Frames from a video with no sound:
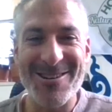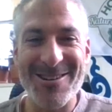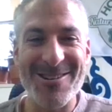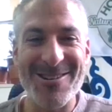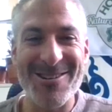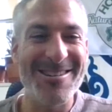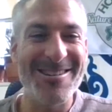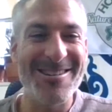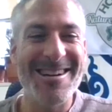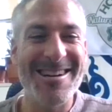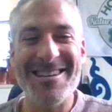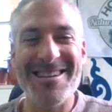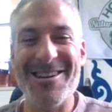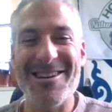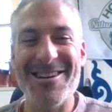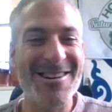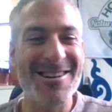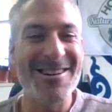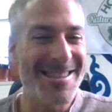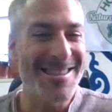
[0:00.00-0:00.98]
I had fallen in
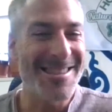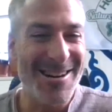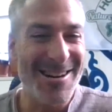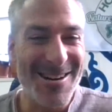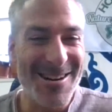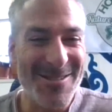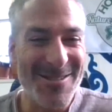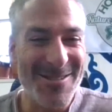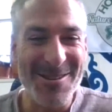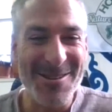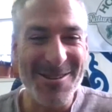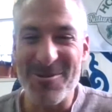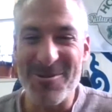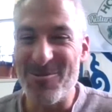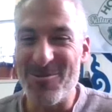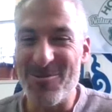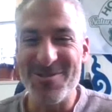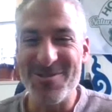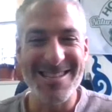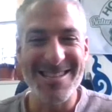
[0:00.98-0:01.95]
love with a
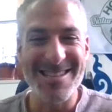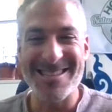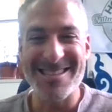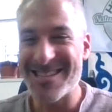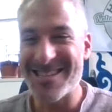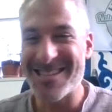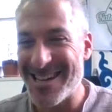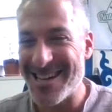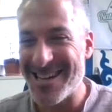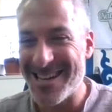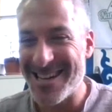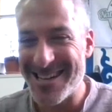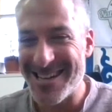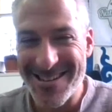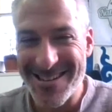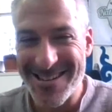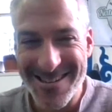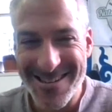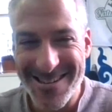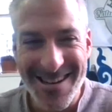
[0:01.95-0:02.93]
girl,
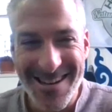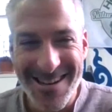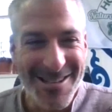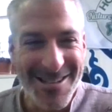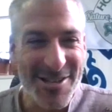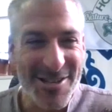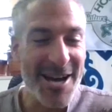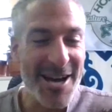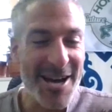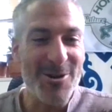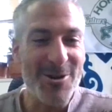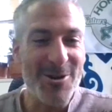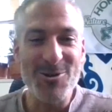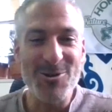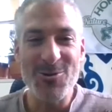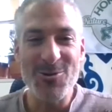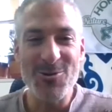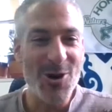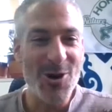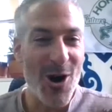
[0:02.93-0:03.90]
young love, and
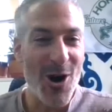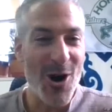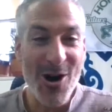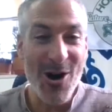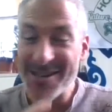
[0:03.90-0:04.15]
we moved in